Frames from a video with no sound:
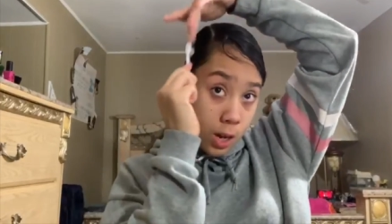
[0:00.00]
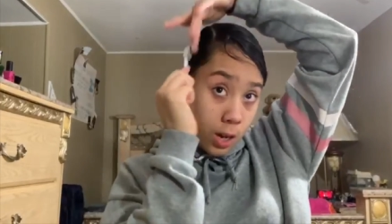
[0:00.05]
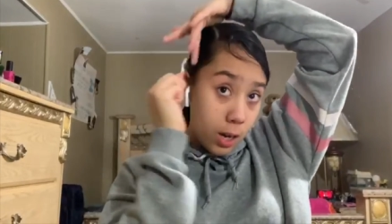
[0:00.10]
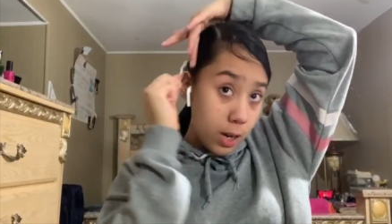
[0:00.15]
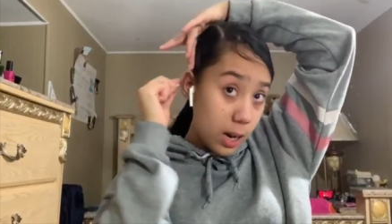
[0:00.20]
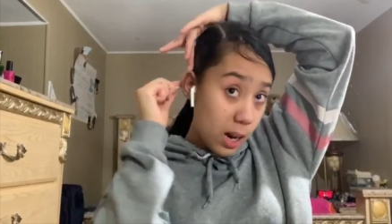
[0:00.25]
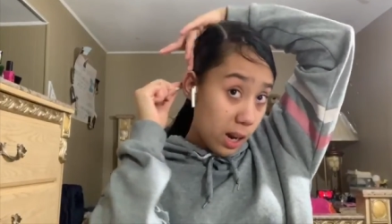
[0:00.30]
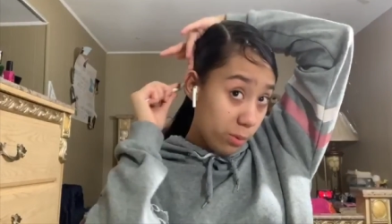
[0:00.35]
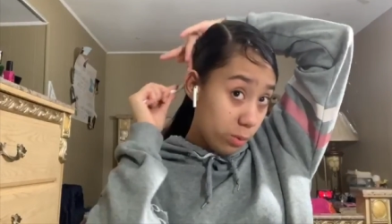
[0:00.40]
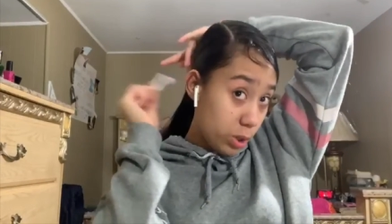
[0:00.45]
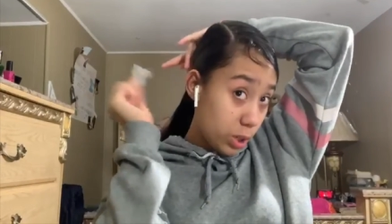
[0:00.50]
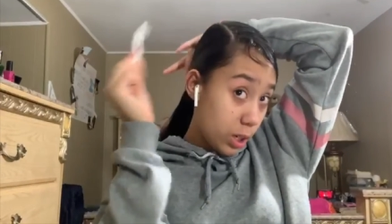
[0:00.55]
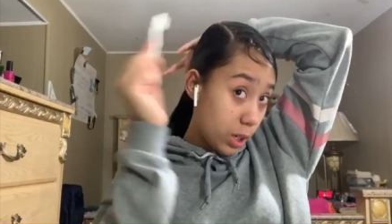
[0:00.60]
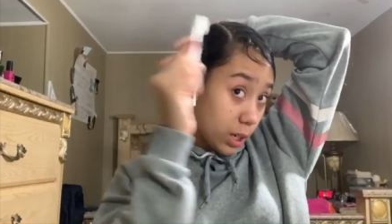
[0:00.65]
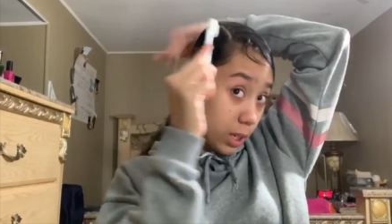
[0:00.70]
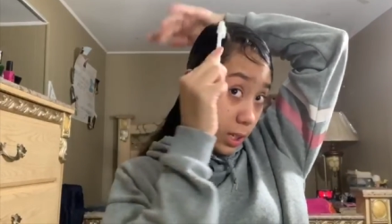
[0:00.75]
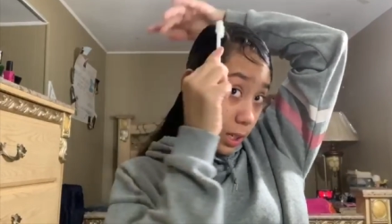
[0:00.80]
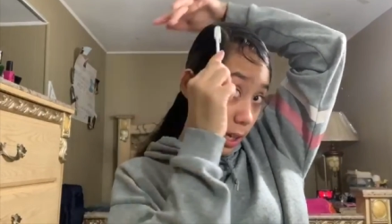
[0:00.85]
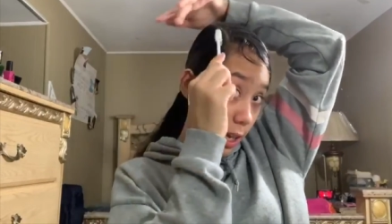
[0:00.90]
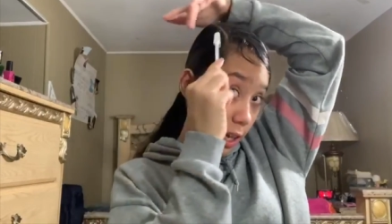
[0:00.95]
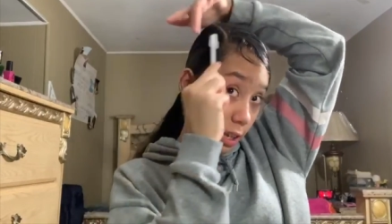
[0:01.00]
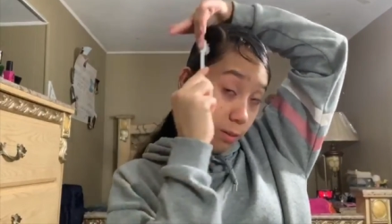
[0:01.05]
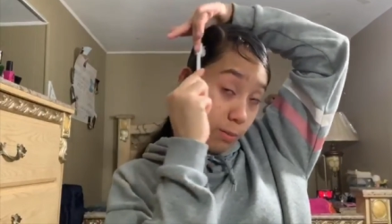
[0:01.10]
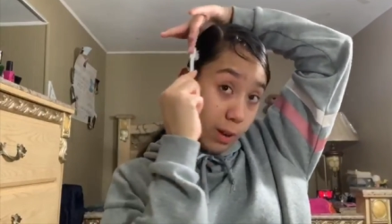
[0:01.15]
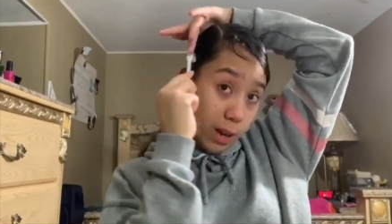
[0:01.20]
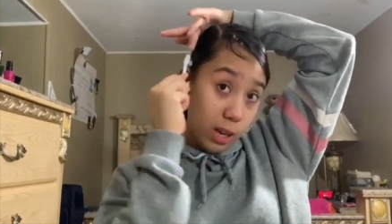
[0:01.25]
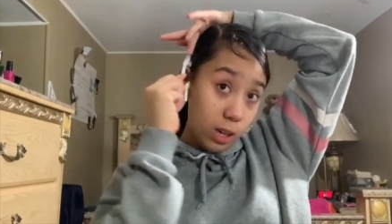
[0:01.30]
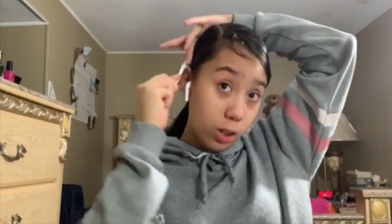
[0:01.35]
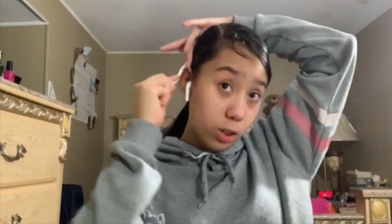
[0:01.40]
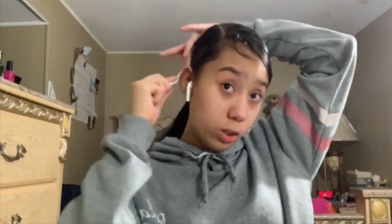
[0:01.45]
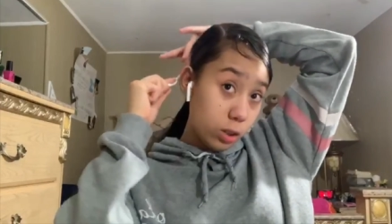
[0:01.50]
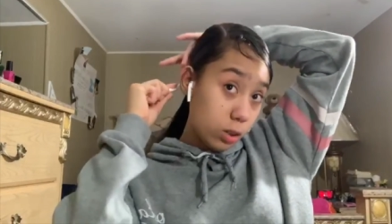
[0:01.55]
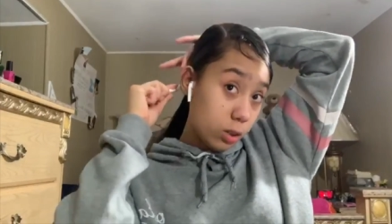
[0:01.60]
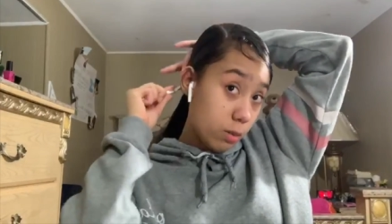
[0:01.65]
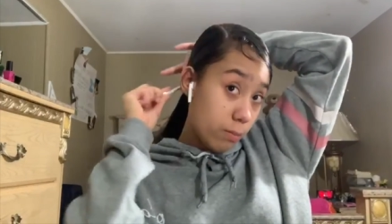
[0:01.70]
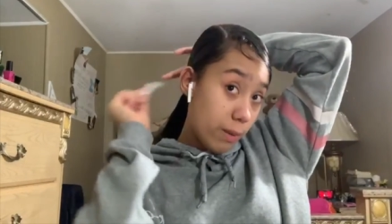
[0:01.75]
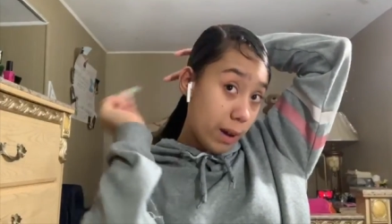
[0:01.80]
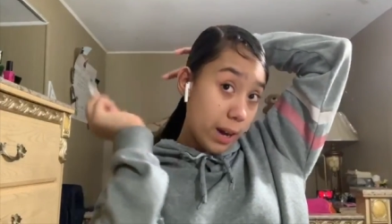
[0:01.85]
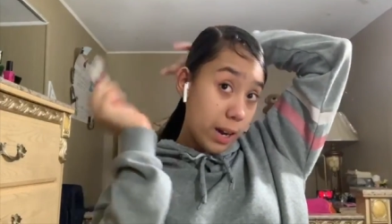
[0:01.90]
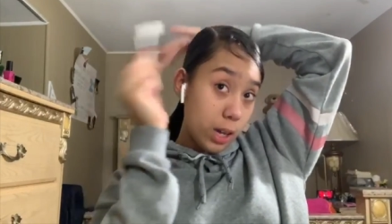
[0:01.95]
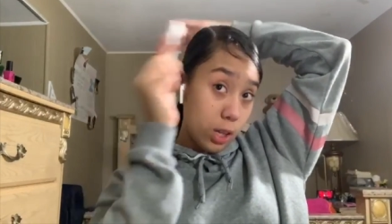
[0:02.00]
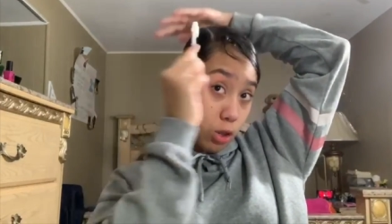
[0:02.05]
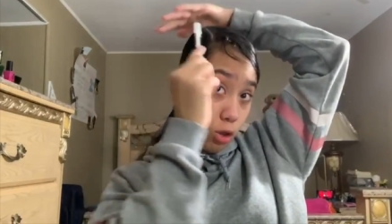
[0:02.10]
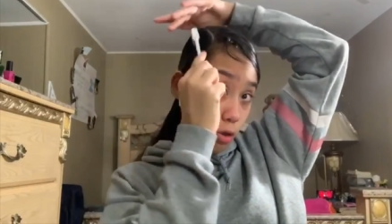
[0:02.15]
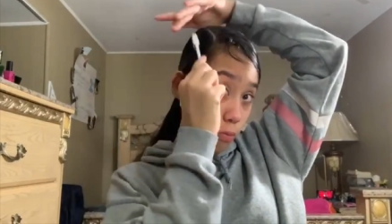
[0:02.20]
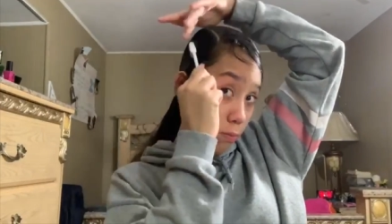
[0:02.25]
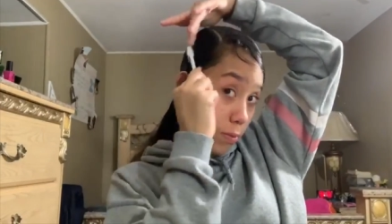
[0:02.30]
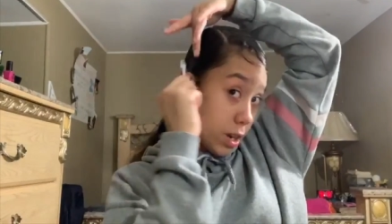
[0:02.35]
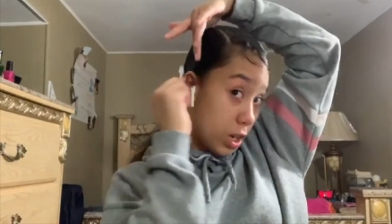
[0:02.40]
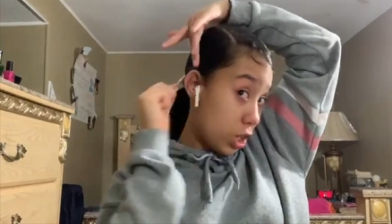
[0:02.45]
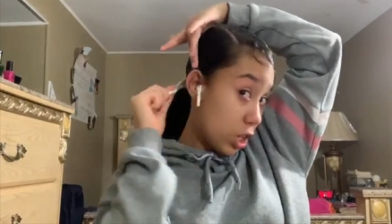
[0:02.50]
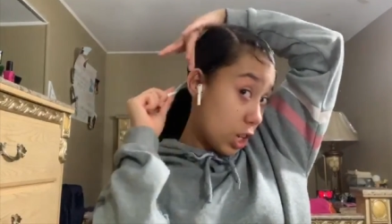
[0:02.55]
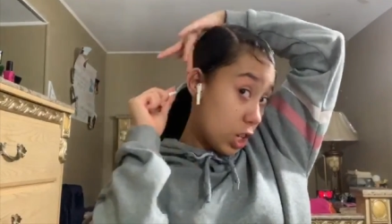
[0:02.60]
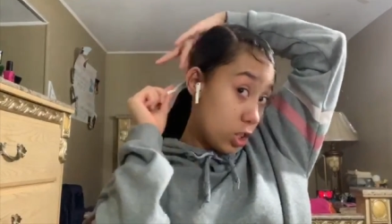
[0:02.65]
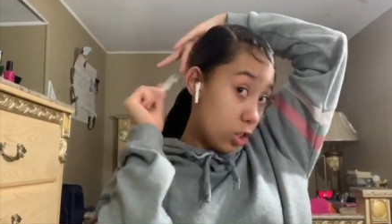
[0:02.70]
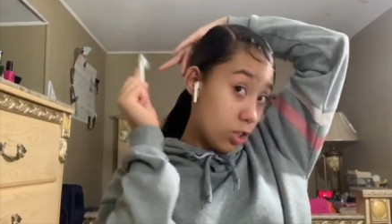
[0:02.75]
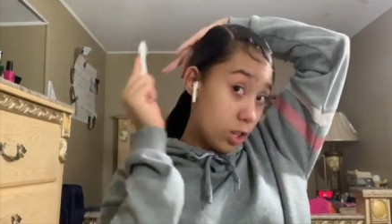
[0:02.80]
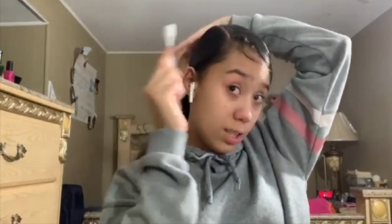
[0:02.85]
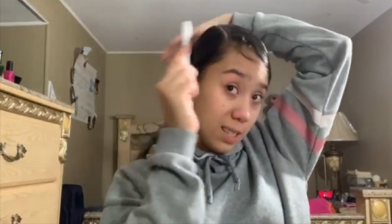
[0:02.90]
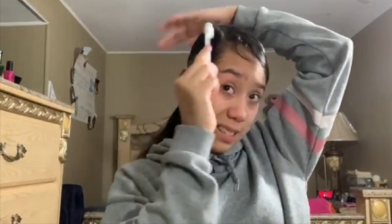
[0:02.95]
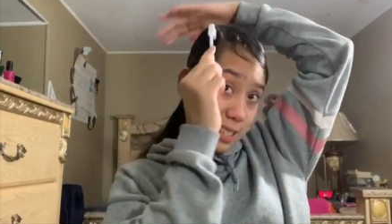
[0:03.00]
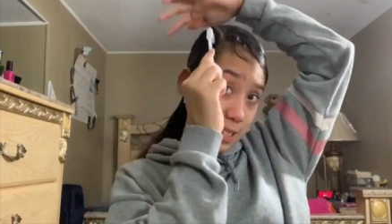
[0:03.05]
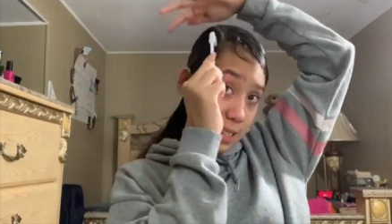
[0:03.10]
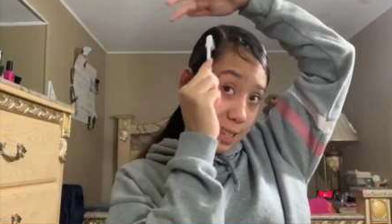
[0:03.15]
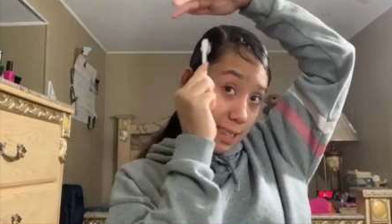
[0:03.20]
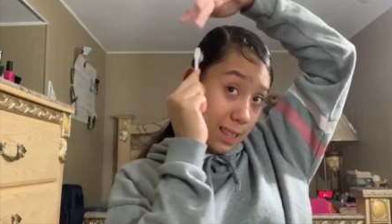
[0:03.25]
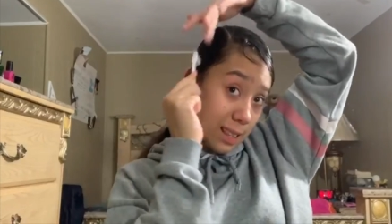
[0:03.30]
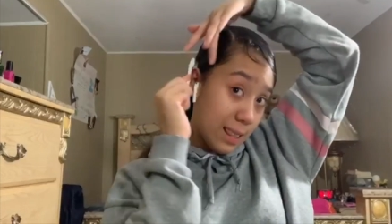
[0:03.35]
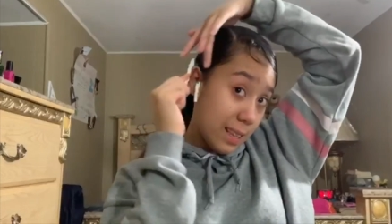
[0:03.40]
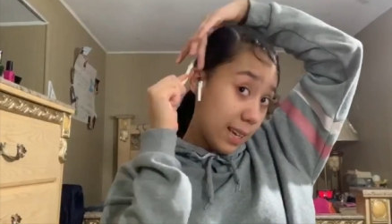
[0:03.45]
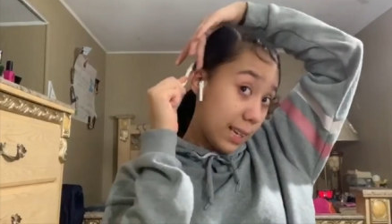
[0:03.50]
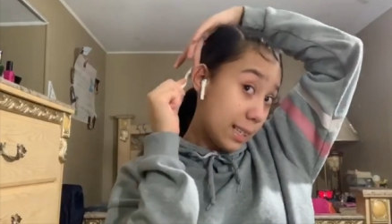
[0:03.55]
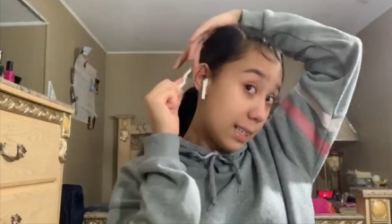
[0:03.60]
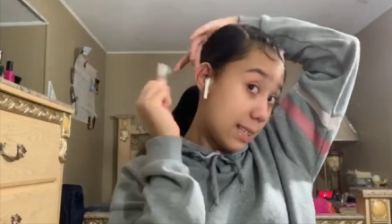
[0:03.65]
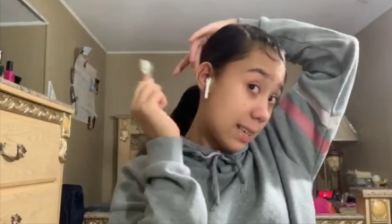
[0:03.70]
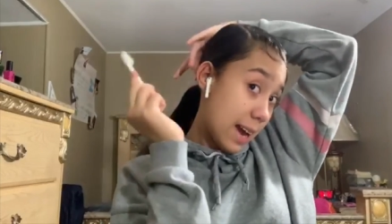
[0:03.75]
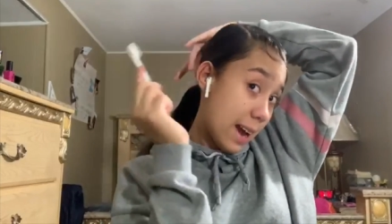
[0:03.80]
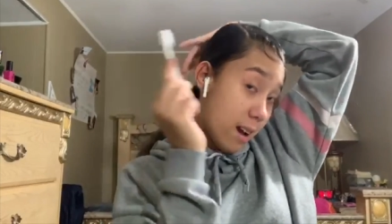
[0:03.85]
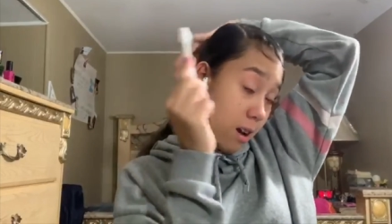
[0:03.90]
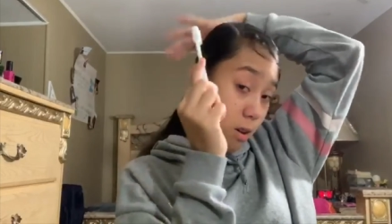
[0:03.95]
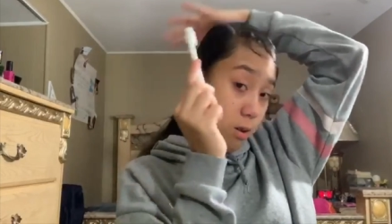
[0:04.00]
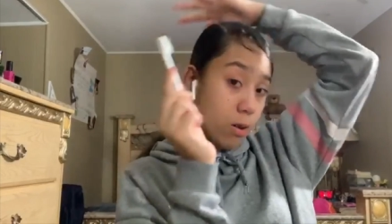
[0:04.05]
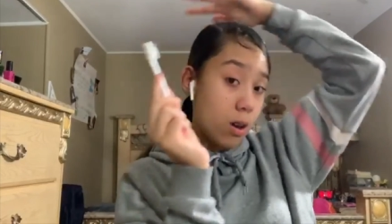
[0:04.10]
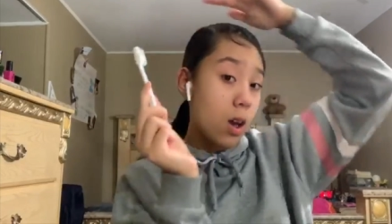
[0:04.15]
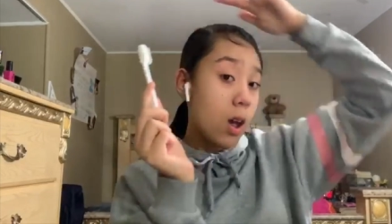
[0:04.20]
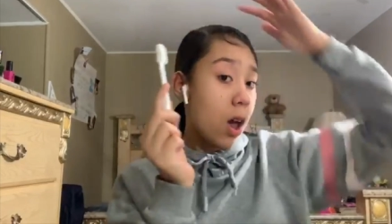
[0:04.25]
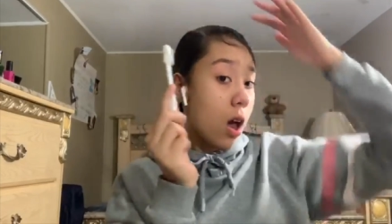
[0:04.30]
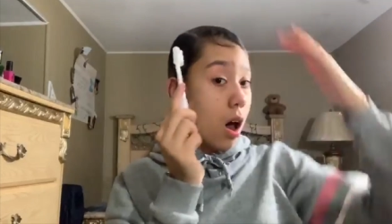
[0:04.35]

Now I'm just gonna take my toothbrush and just slick down